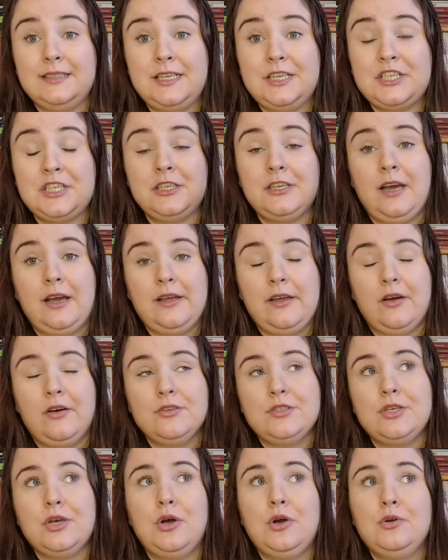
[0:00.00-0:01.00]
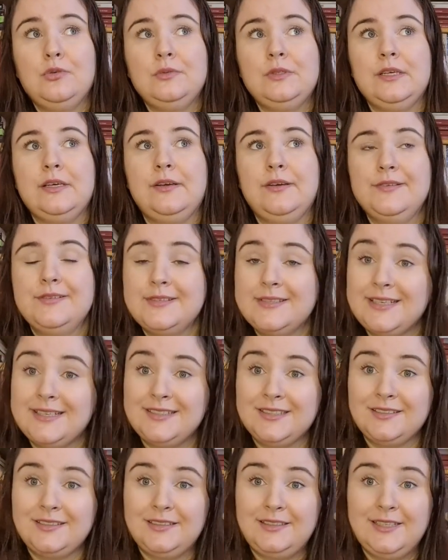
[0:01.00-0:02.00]
edition. I also own the
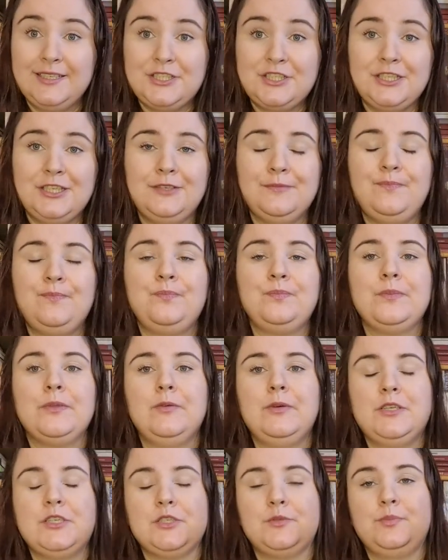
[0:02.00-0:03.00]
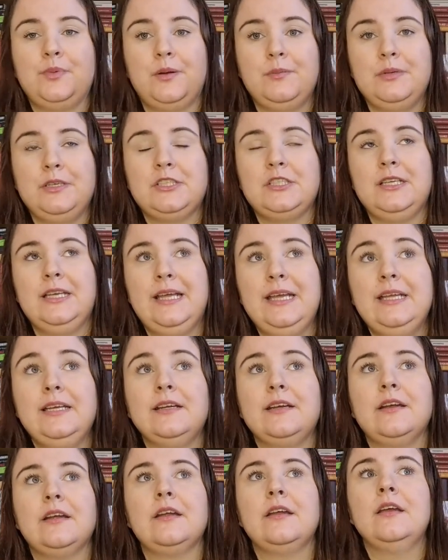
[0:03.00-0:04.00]
uncensored edition, which is published
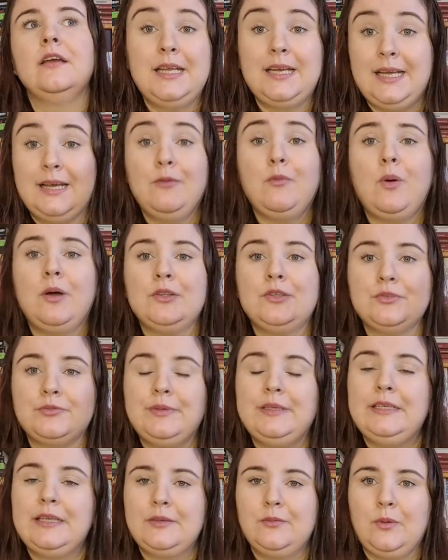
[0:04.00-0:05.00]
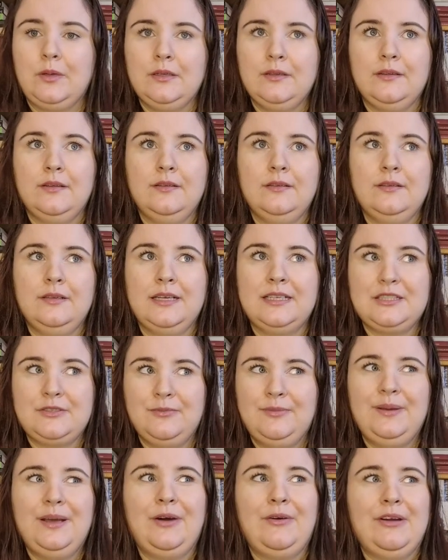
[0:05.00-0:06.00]
later, and I want to read that one as
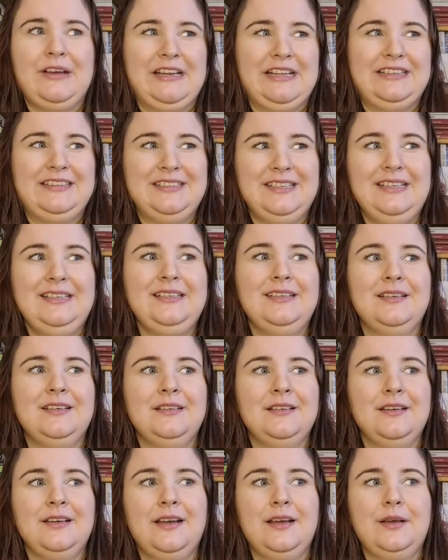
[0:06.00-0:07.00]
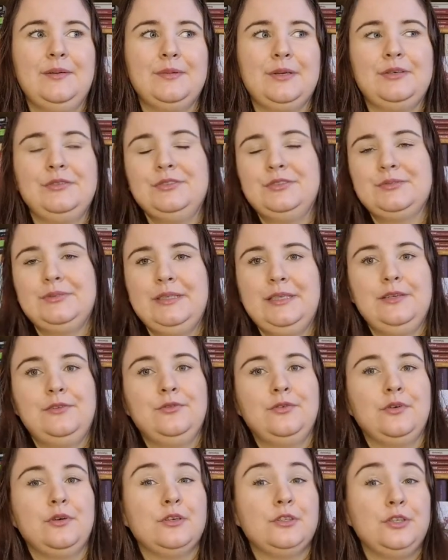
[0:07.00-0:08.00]
well. And I think I'm going to read it
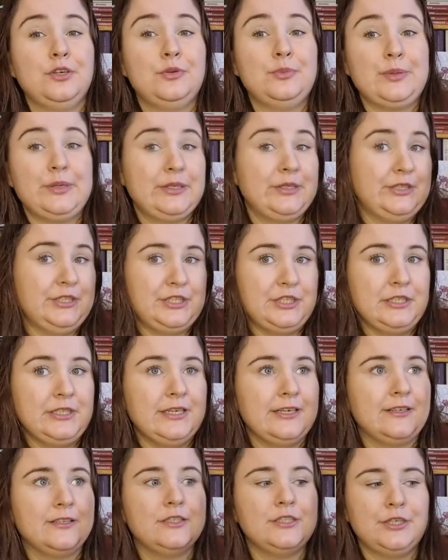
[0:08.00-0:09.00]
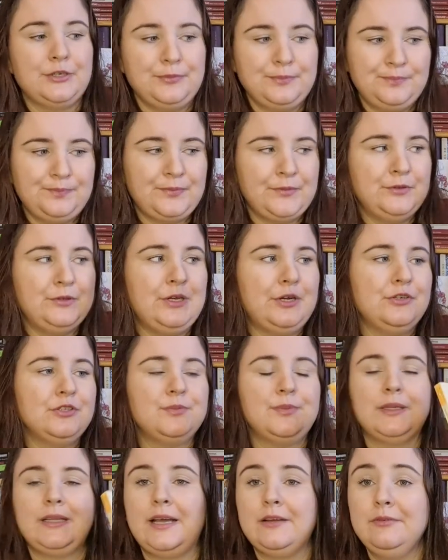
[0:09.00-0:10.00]
for October this year. So who knows,
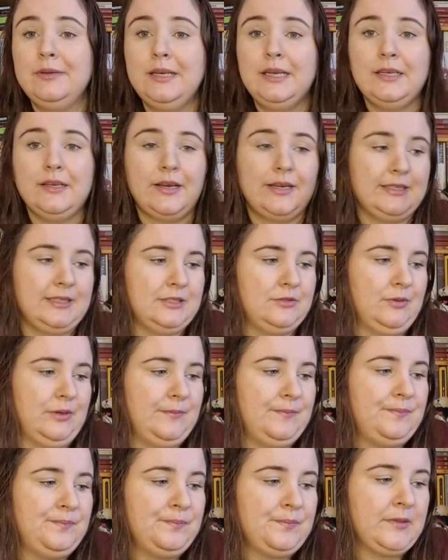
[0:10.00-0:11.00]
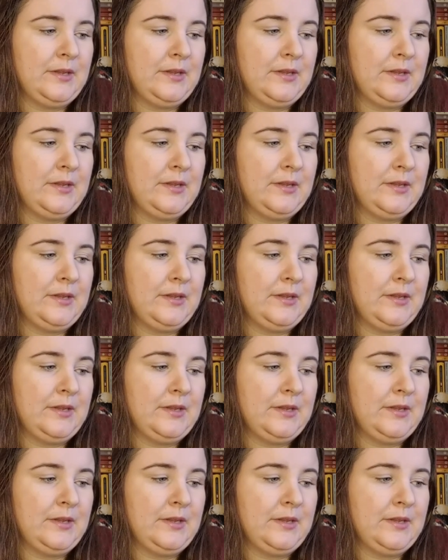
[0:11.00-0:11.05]
but I really like this one.